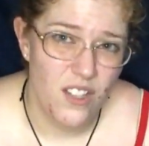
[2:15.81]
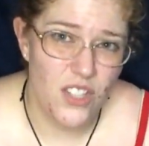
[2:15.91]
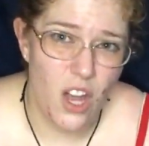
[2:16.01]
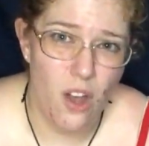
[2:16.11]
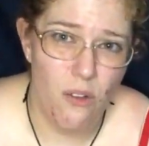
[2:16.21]

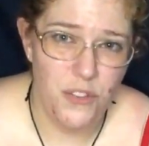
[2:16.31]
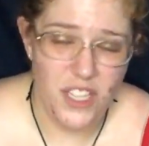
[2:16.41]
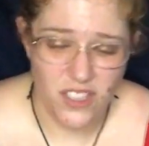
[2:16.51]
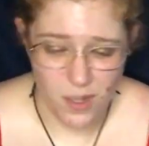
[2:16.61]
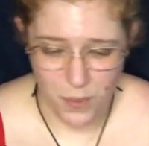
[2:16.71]
So
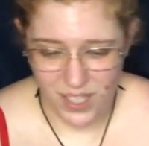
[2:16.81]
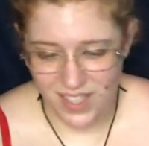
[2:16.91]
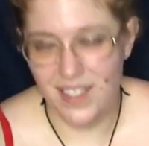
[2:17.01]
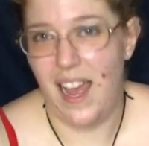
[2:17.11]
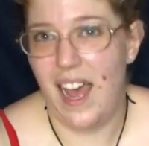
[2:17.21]
these are the
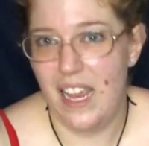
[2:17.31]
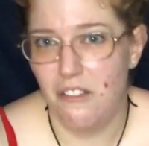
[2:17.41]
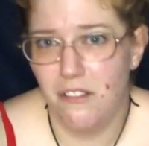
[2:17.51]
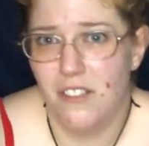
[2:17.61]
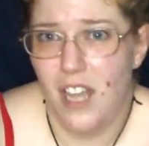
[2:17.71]
places I
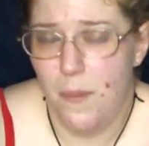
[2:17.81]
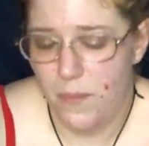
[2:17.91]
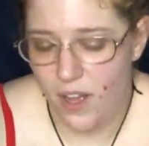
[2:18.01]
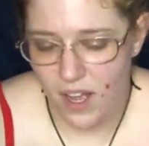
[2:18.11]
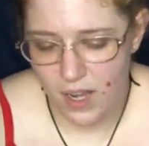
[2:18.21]
looked
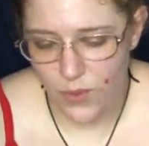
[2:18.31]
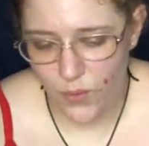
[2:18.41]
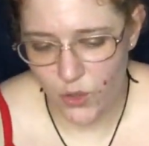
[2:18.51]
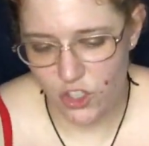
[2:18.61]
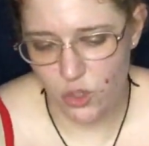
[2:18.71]
up.
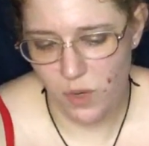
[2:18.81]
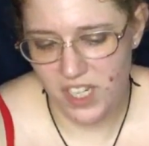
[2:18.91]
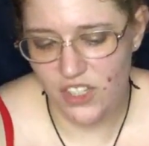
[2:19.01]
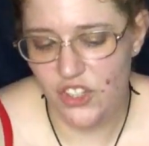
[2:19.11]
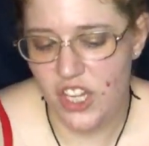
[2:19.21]
The first
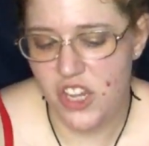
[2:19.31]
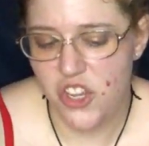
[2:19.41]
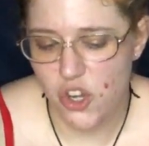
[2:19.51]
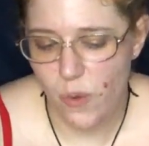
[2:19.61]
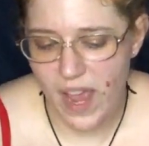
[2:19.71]
one is the
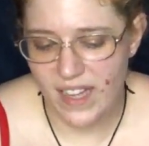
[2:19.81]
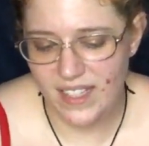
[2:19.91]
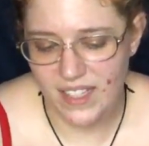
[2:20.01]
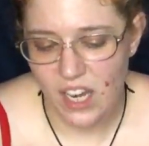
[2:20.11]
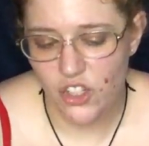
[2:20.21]

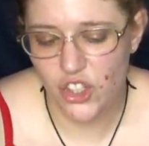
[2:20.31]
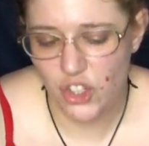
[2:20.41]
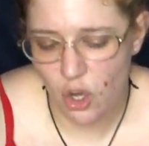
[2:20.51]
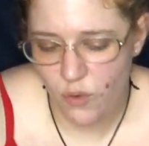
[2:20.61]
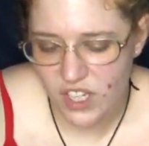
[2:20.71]
U.S.
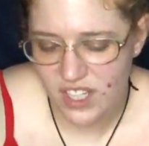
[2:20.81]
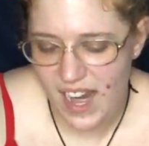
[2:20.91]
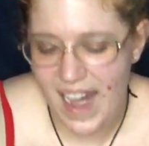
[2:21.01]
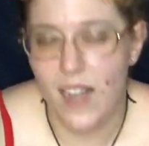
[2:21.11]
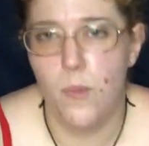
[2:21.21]
Service
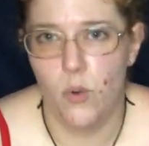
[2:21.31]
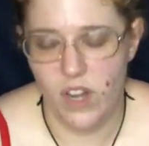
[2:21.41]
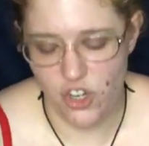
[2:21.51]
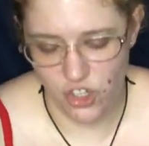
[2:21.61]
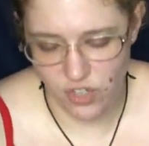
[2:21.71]
Animal
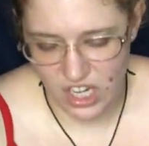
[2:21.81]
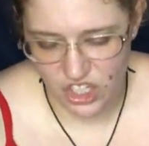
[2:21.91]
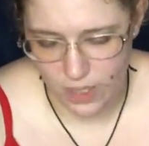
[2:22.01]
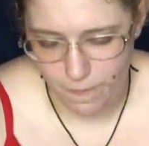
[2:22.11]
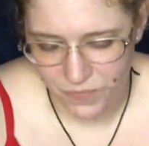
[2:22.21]

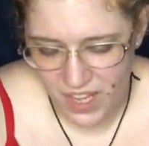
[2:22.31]
Registration.